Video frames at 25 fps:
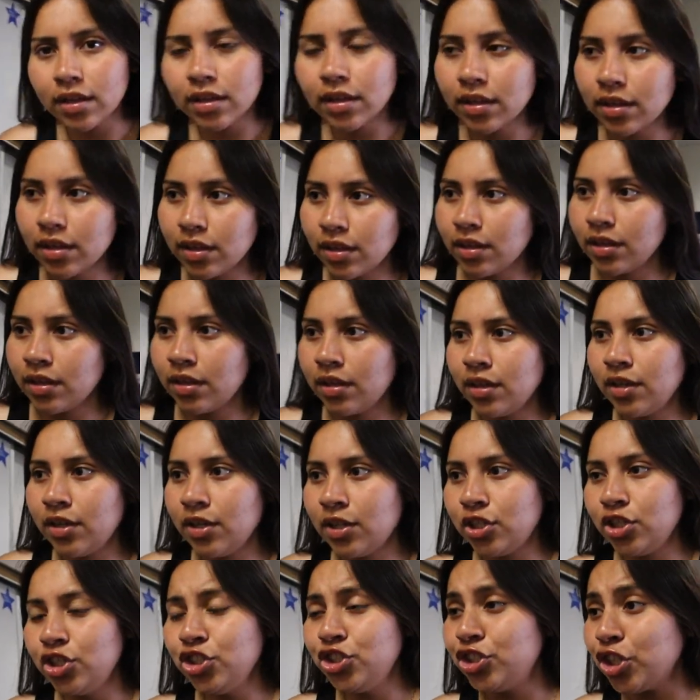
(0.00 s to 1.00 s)
Joners.
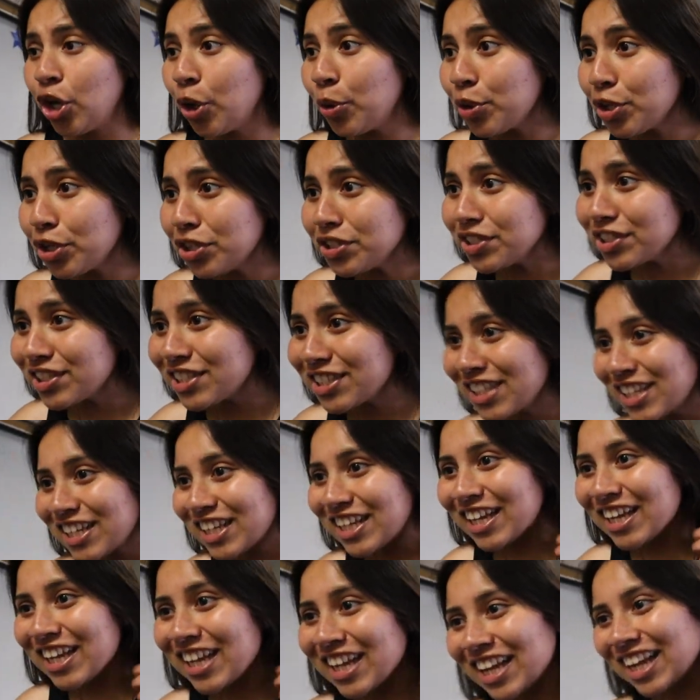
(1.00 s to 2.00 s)
Joners?
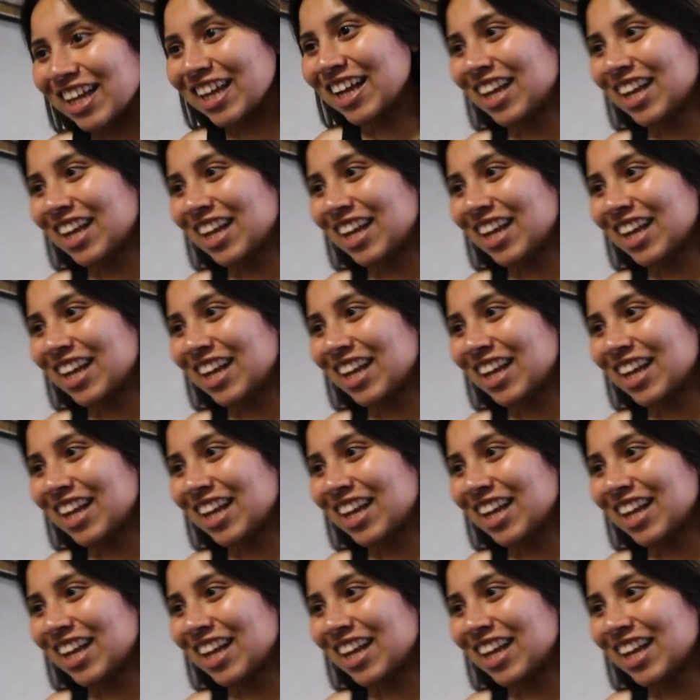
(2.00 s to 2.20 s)
Yeah, like when